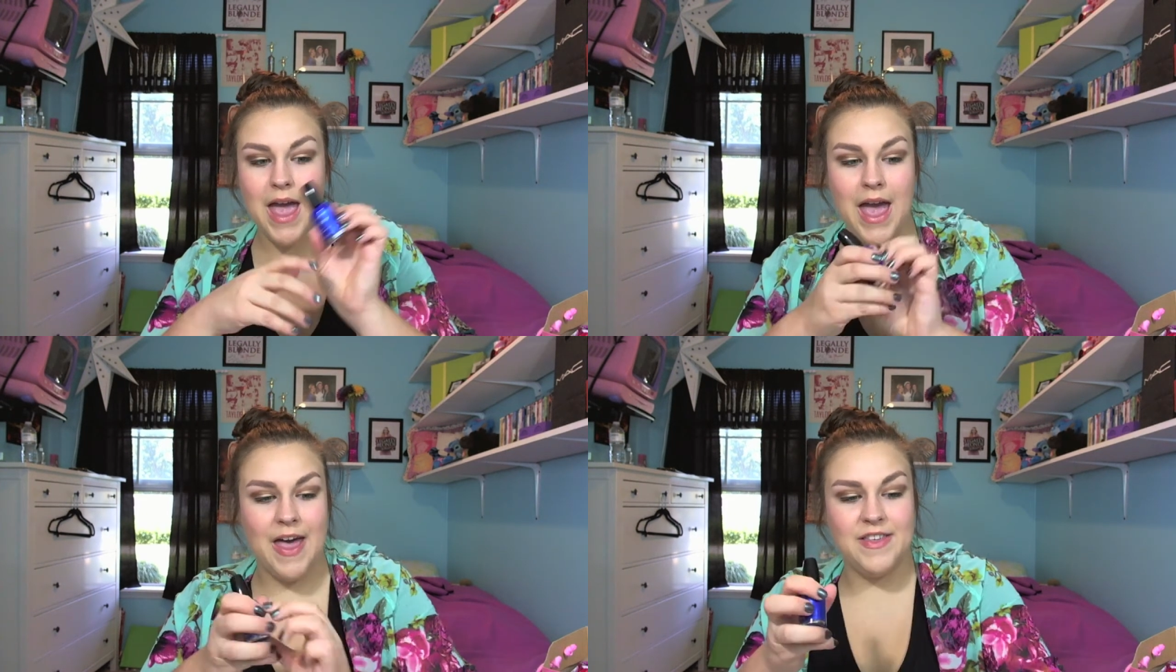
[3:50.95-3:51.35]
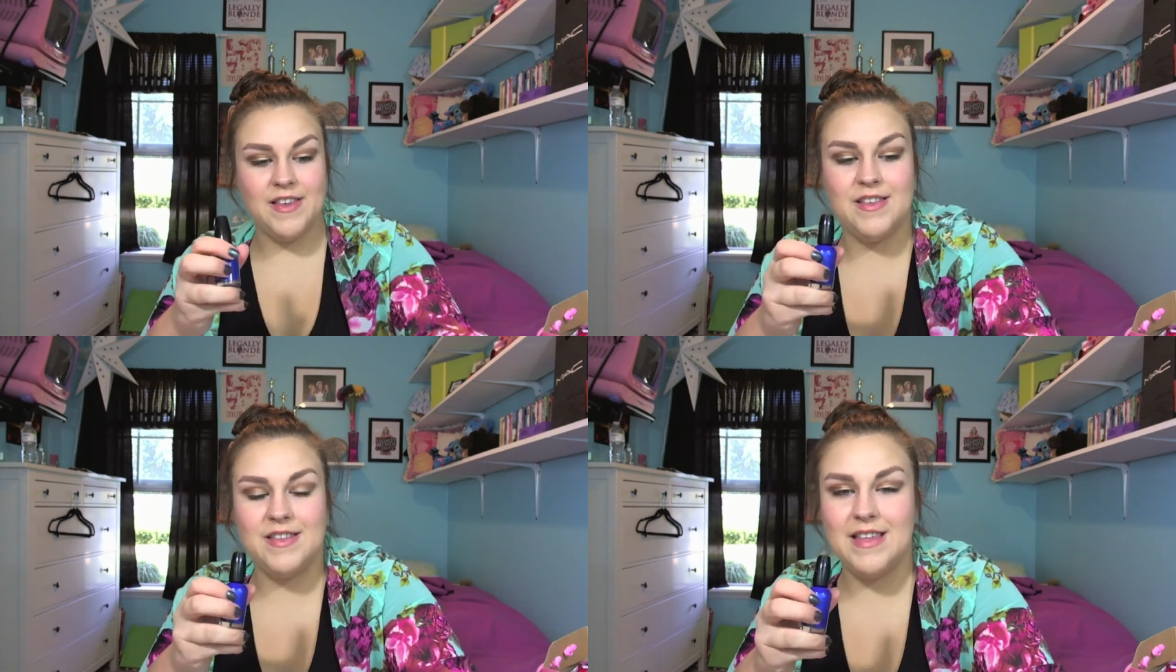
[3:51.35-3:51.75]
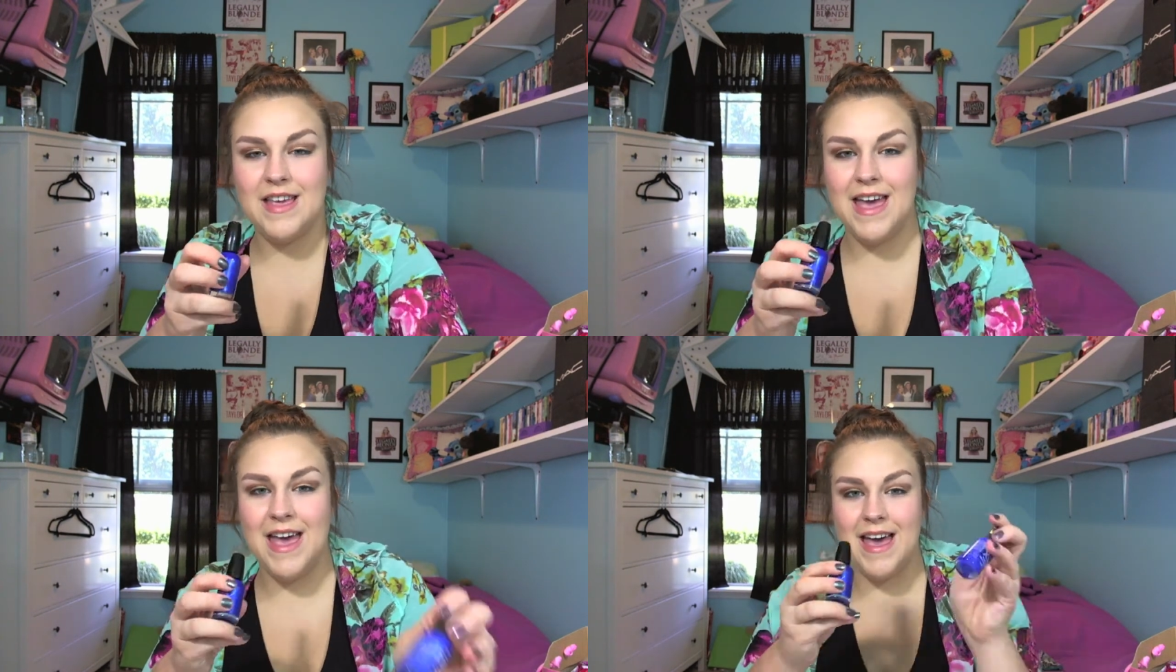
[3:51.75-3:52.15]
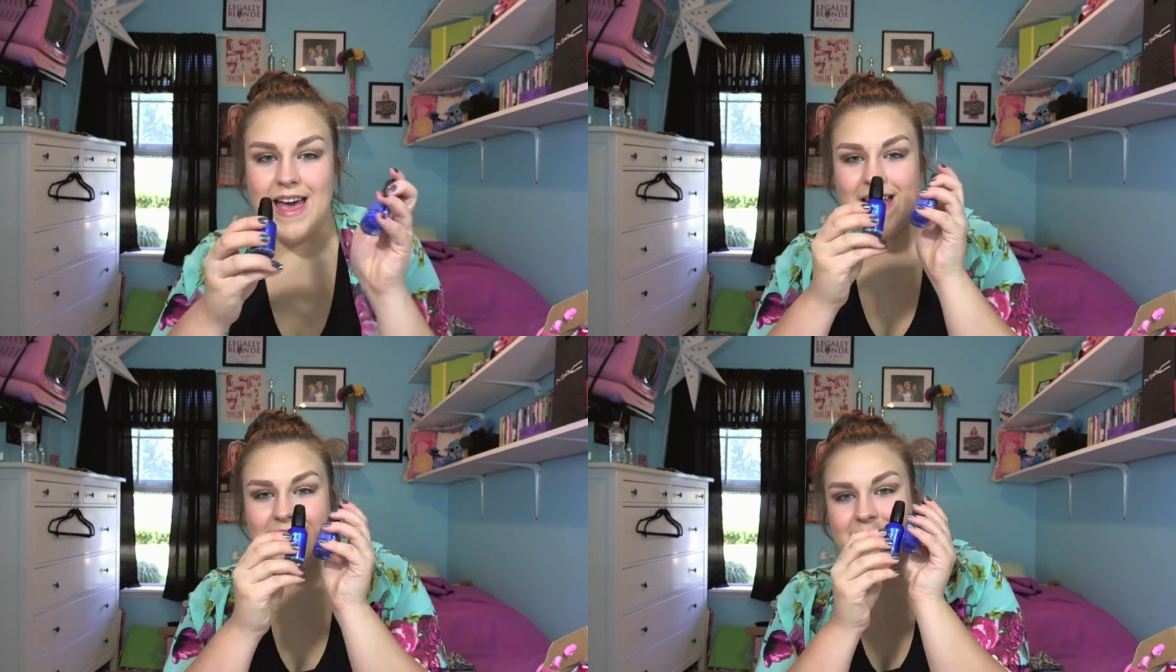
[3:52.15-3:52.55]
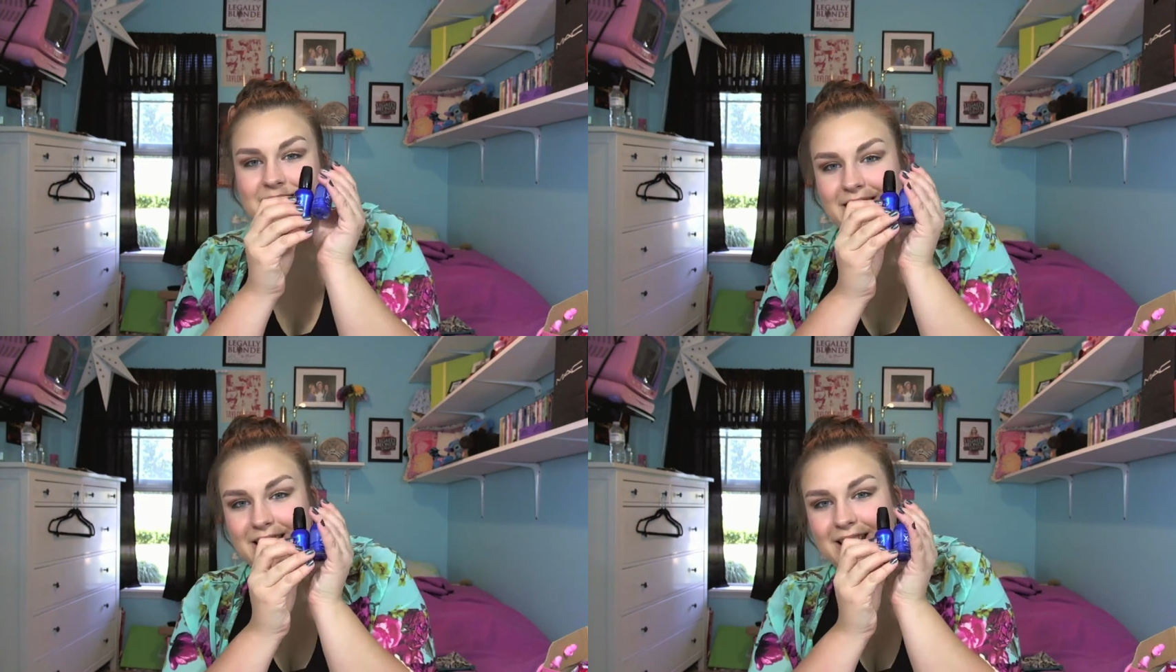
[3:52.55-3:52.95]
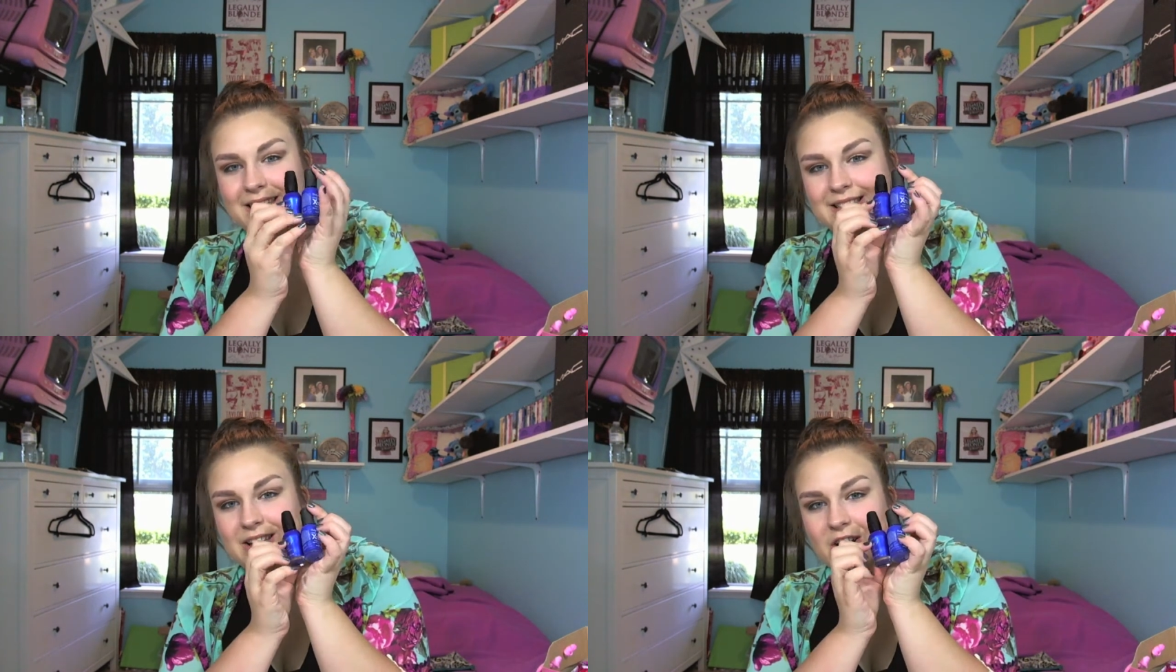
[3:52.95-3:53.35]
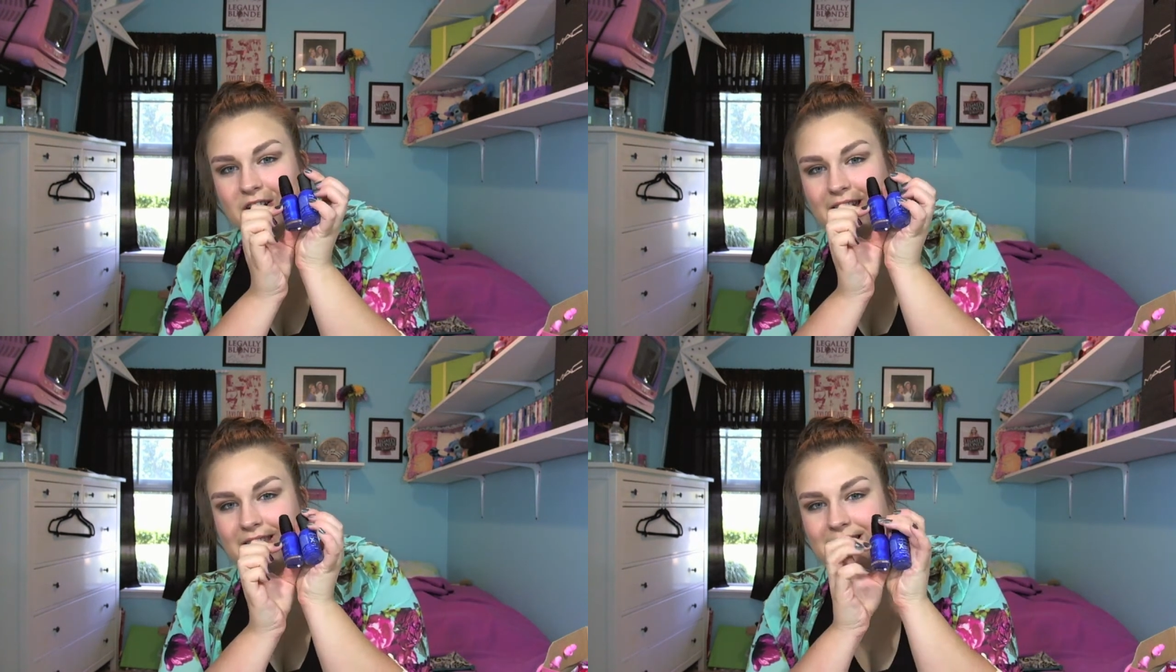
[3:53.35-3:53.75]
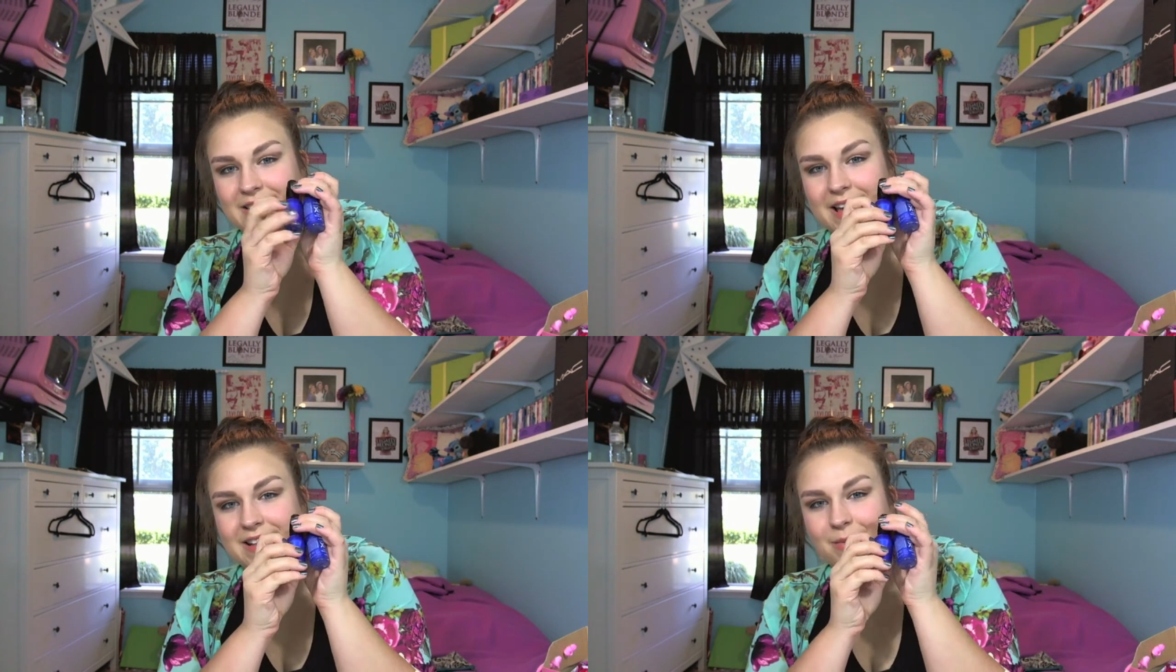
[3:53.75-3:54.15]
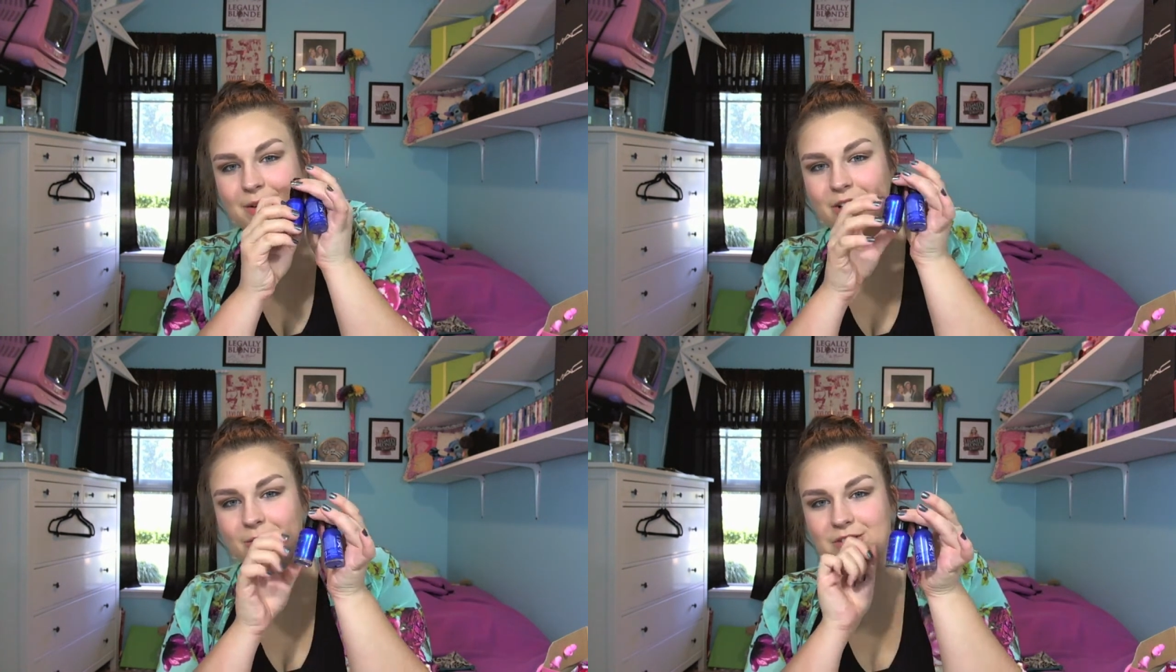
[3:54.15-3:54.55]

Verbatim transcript: And these and this are like the exact same color,